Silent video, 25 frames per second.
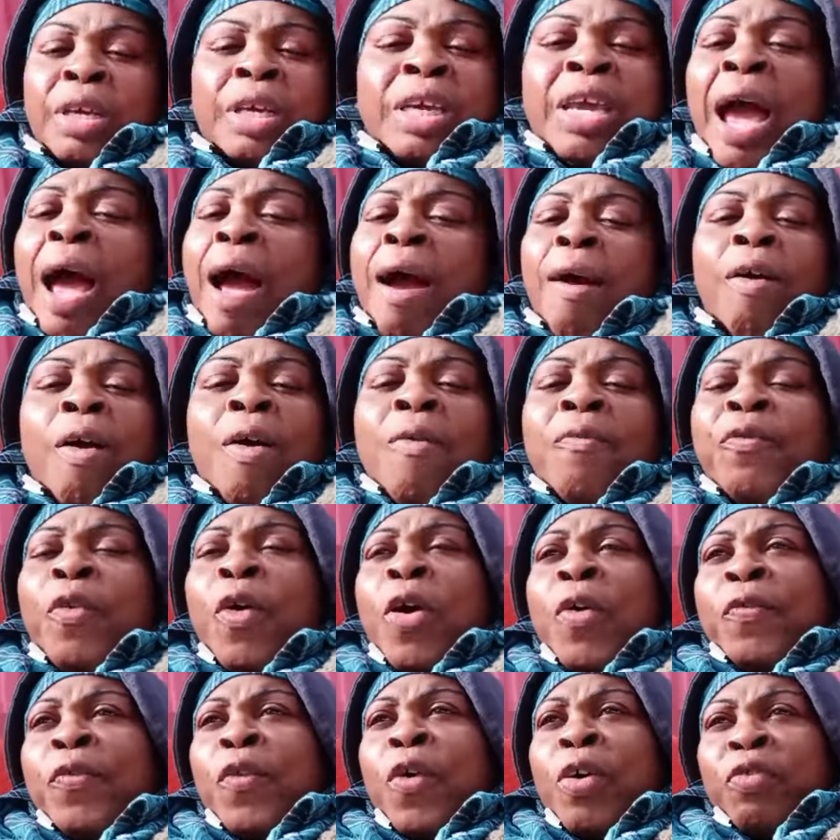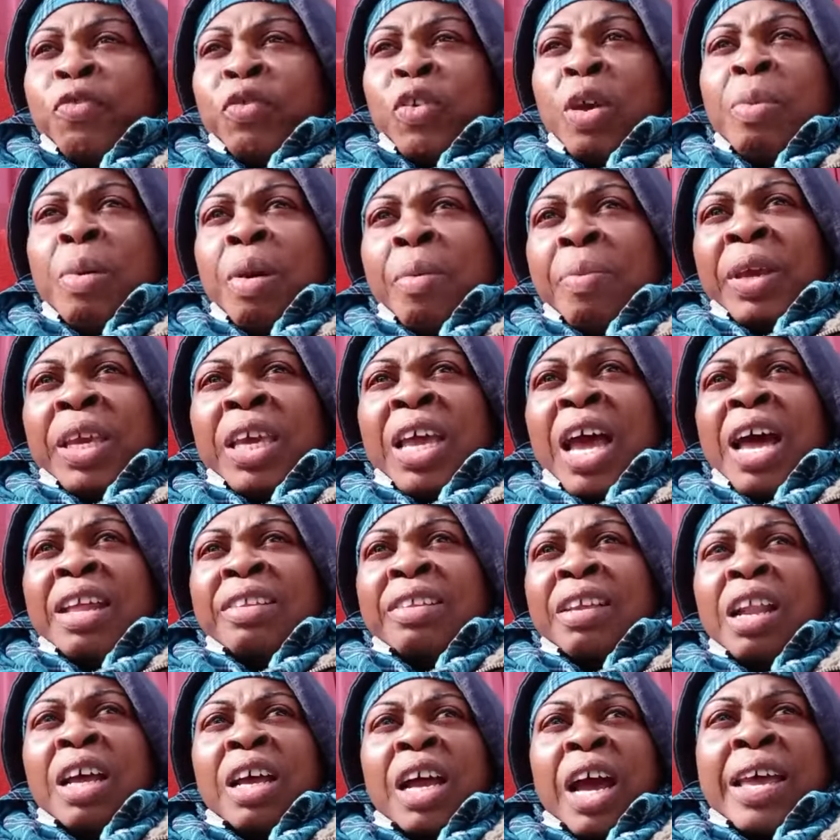Can't come full force, baby, but you
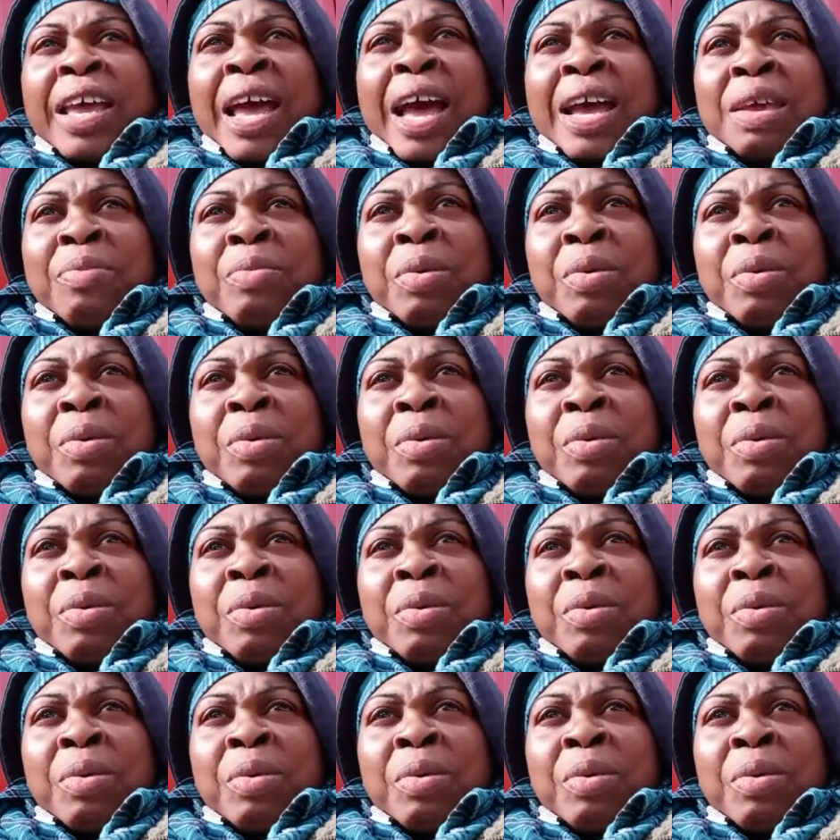can't tell her you